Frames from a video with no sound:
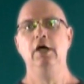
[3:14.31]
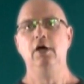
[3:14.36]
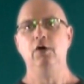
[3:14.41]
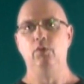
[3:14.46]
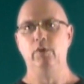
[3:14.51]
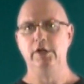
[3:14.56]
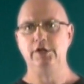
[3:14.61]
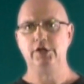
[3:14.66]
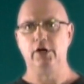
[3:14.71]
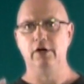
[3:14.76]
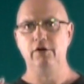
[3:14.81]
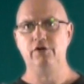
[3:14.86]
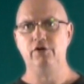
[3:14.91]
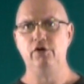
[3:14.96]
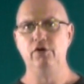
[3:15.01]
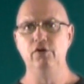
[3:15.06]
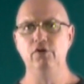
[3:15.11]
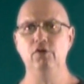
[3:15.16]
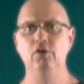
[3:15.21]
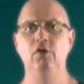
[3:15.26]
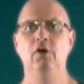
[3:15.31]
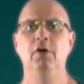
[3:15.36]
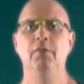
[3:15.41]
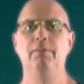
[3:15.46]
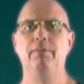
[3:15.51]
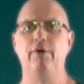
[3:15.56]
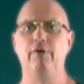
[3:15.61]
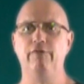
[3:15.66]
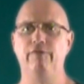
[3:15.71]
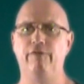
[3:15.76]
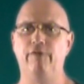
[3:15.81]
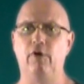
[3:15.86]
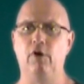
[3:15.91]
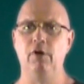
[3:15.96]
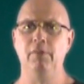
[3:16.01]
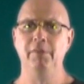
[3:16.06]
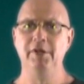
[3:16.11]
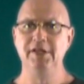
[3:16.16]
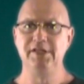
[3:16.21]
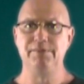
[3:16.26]
which are two
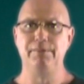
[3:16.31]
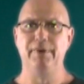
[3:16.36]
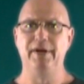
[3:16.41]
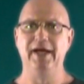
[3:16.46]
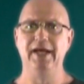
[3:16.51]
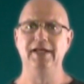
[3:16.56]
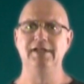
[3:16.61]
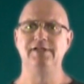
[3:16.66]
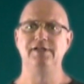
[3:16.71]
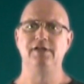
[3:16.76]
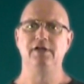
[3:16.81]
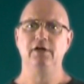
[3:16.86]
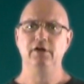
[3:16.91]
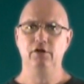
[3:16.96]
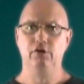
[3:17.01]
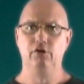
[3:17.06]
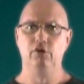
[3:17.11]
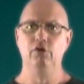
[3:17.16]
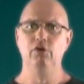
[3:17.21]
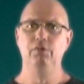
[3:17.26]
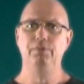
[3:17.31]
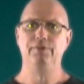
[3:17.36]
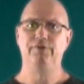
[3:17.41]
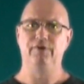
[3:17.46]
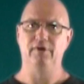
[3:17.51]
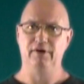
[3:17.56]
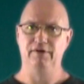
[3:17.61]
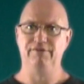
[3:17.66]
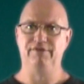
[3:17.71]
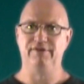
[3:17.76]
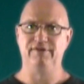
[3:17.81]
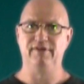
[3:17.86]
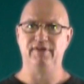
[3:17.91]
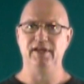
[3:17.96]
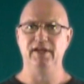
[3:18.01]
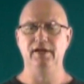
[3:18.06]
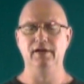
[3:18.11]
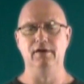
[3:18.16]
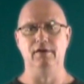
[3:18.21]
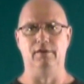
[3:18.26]
performance-based groups of
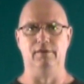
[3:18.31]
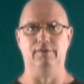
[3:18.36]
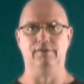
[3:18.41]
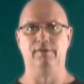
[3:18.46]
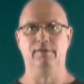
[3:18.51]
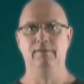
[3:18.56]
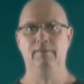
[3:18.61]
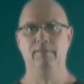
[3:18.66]
steels.